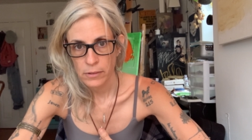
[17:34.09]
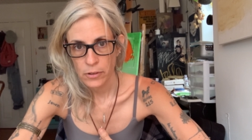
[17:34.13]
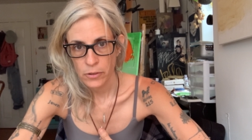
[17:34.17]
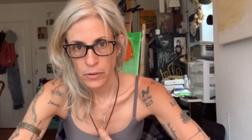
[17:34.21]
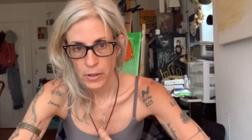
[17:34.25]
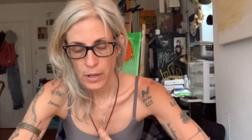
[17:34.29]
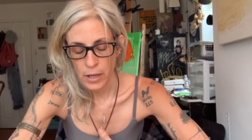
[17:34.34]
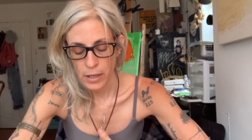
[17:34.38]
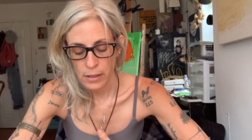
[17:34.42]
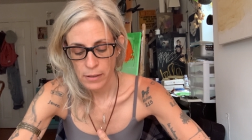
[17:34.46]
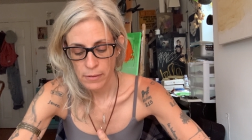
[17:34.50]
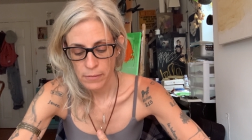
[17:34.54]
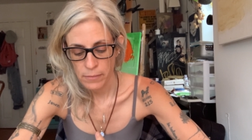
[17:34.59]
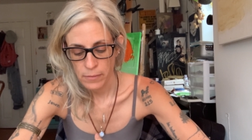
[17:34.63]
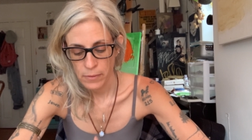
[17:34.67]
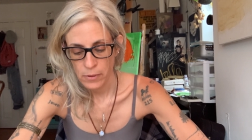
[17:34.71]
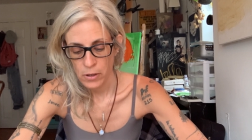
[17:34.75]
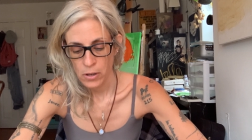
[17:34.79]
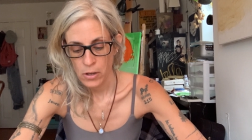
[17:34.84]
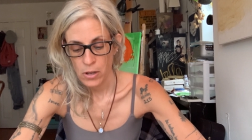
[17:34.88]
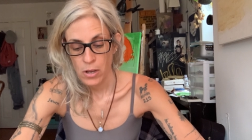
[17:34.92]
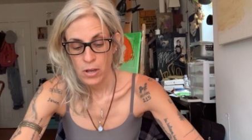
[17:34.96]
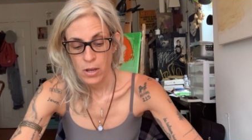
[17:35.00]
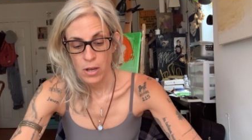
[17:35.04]
Okay?
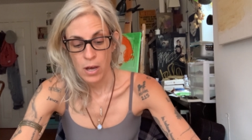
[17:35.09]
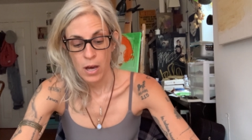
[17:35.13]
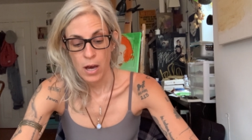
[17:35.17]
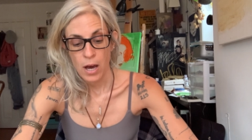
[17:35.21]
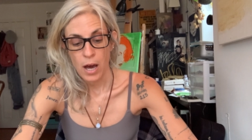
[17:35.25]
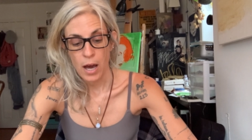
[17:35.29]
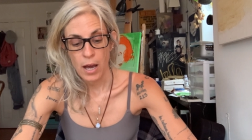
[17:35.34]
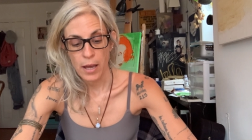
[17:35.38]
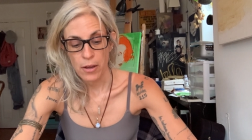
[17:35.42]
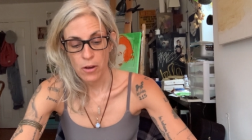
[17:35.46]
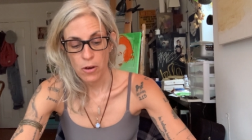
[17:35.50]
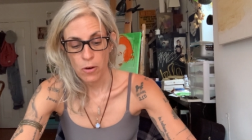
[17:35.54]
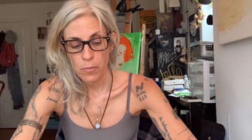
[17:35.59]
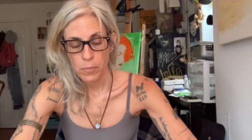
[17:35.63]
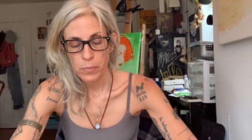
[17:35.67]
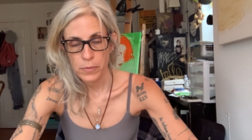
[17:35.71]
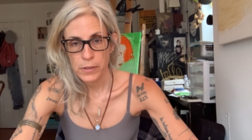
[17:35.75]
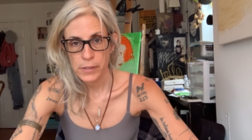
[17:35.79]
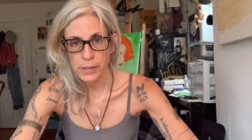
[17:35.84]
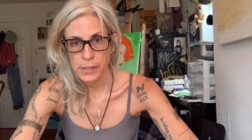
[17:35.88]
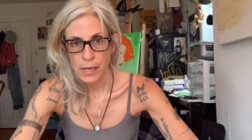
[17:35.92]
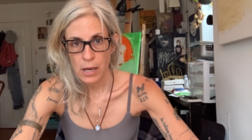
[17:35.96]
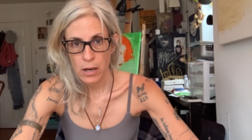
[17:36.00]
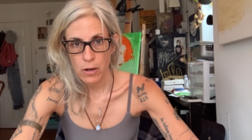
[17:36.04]
I hope
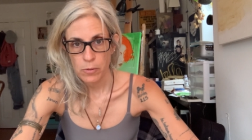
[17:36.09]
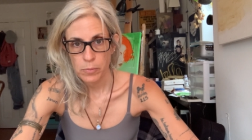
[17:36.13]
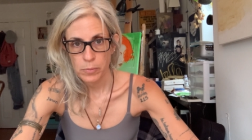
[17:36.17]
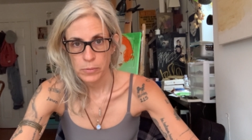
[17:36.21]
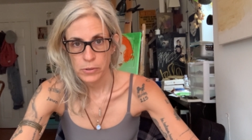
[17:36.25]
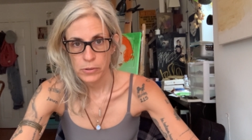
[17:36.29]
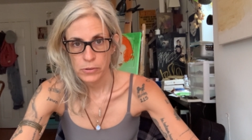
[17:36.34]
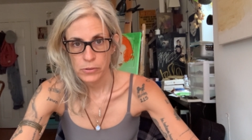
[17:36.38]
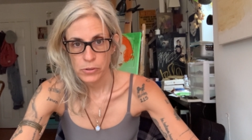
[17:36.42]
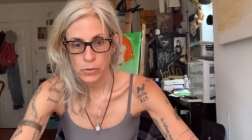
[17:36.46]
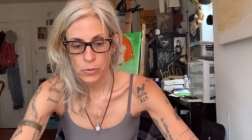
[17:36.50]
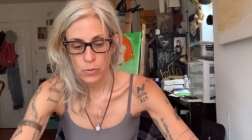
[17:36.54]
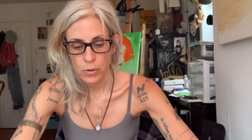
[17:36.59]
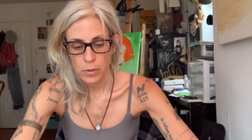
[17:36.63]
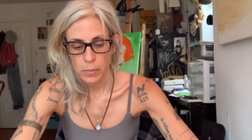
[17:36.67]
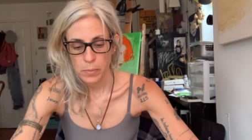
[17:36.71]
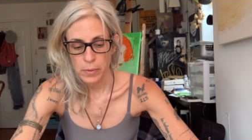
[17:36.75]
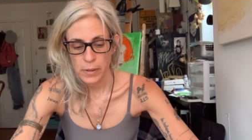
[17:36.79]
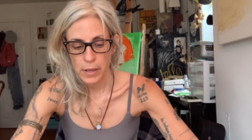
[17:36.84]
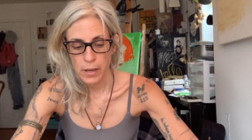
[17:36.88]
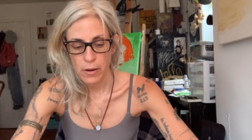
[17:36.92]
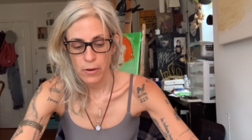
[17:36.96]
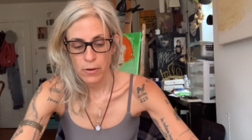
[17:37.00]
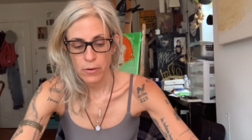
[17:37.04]
this helped,
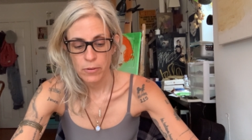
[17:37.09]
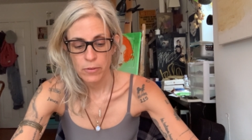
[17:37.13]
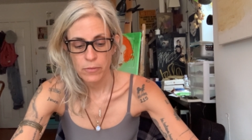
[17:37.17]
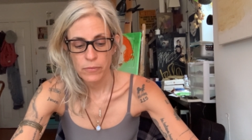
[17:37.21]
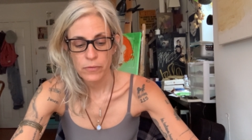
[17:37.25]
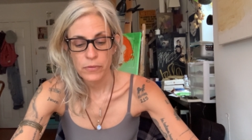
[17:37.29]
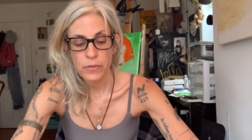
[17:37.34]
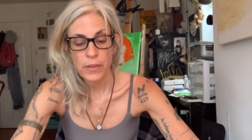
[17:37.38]
Scorpio.